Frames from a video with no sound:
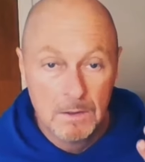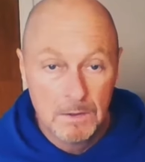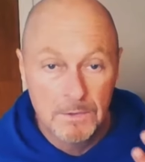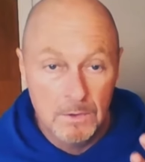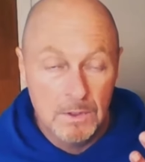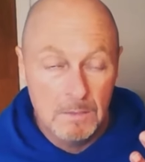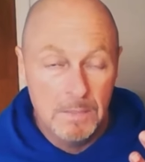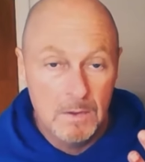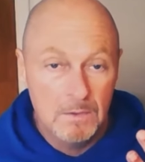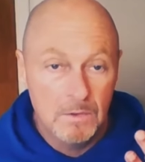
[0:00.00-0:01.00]
Third
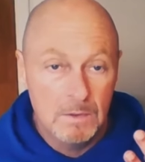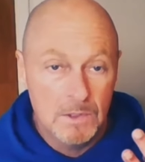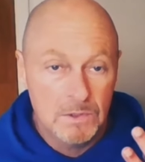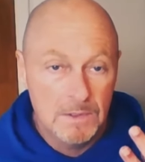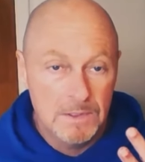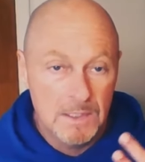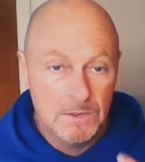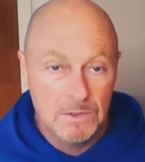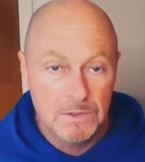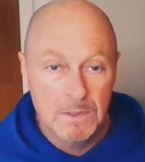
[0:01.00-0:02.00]
component to emotional
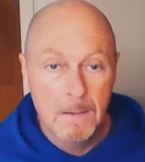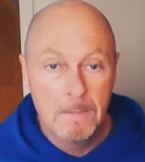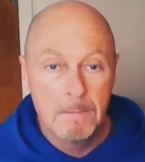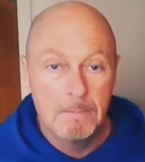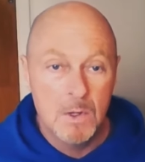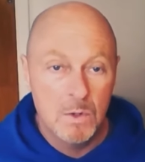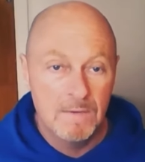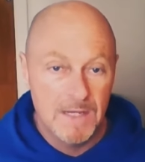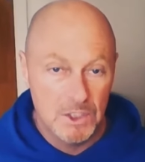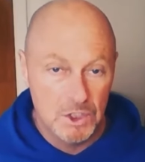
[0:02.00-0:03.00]
intelligence
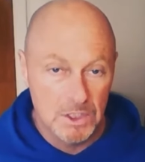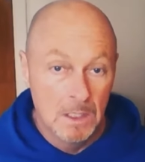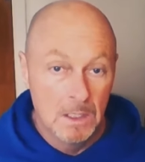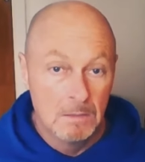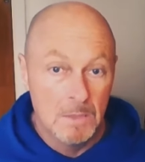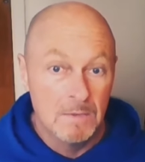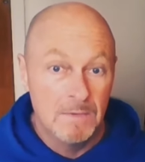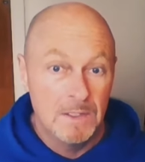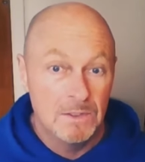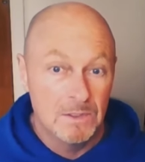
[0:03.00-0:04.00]
motivation.
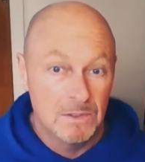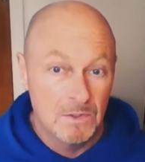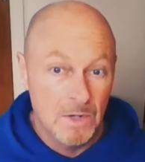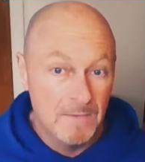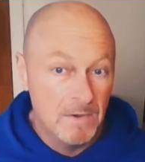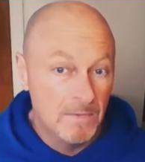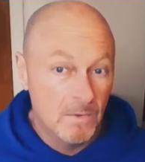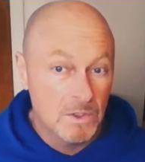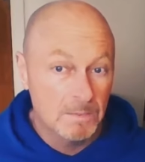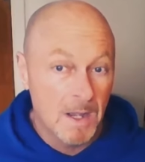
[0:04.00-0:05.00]
Motivation is the driving
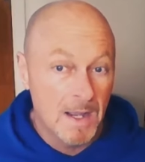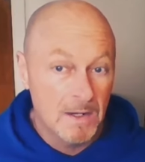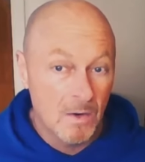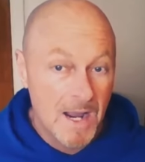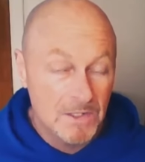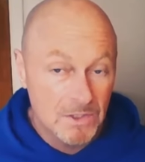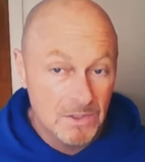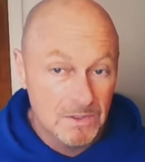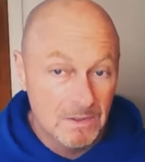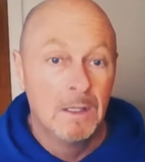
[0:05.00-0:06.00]
force behind our
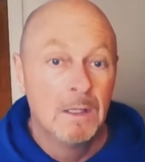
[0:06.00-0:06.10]
actions.